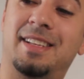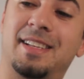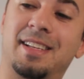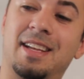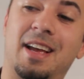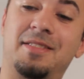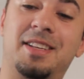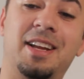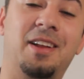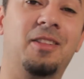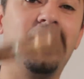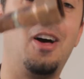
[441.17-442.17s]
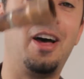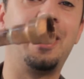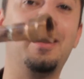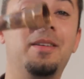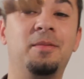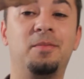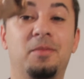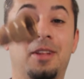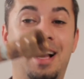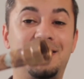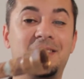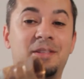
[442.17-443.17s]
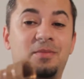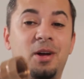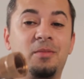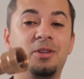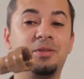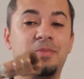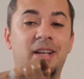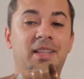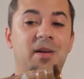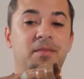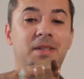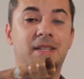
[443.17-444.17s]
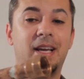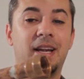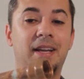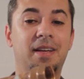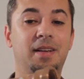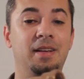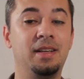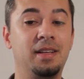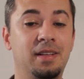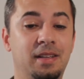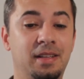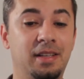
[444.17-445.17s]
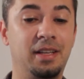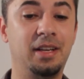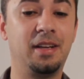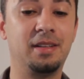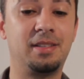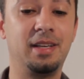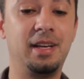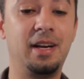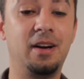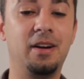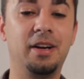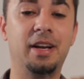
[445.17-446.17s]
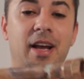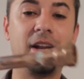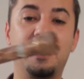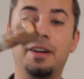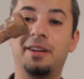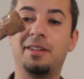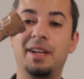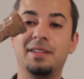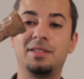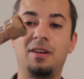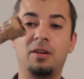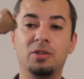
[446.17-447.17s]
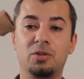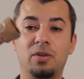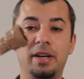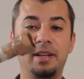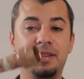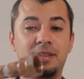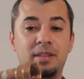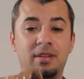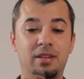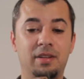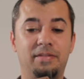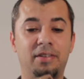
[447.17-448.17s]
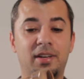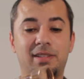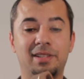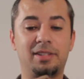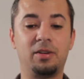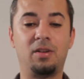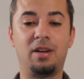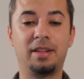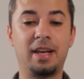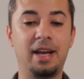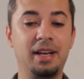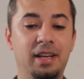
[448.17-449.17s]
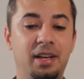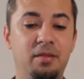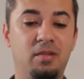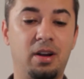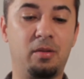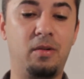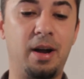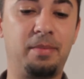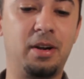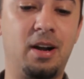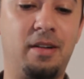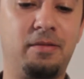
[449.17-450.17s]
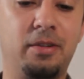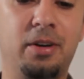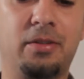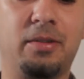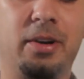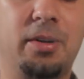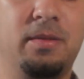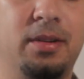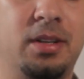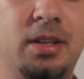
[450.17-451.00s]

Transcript: I've seen a lot of licensed plumbers make that mistake. You can see here you got a good clean solder joint. The flux is still on that. You want to wipe it off when you're through.